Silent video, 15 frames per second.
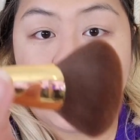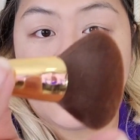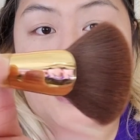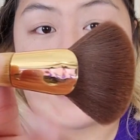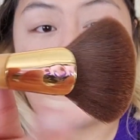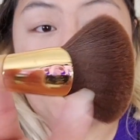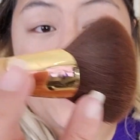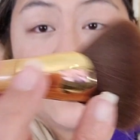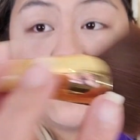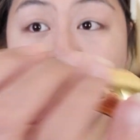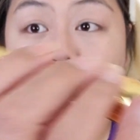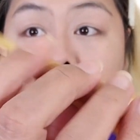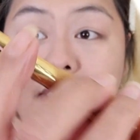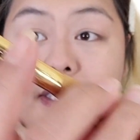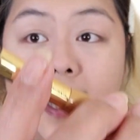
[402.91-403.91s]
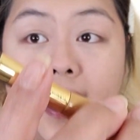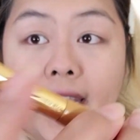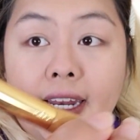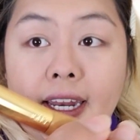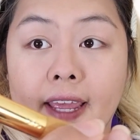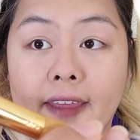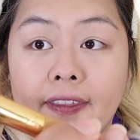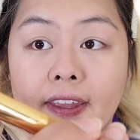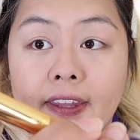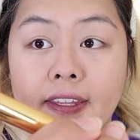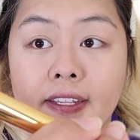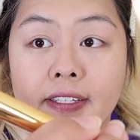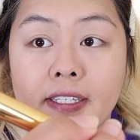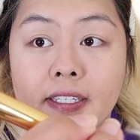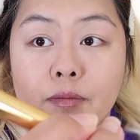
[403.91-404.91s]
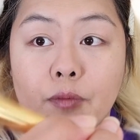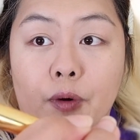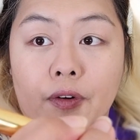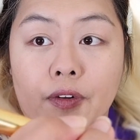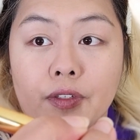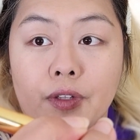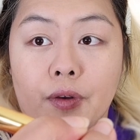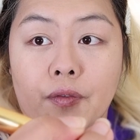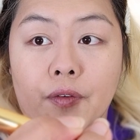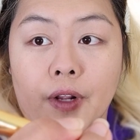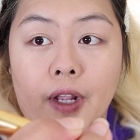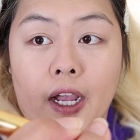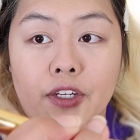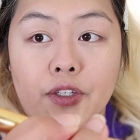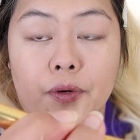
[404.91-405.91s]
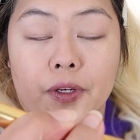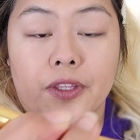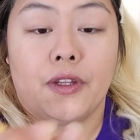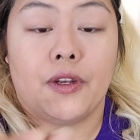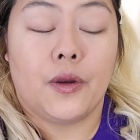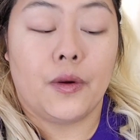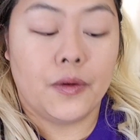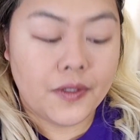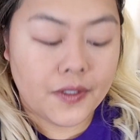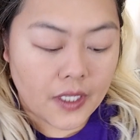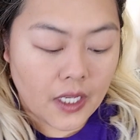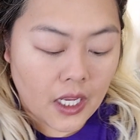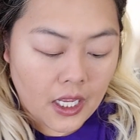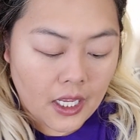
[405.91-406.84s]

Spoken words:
It's got a fan on one side, and then this is more so for contouring the nose.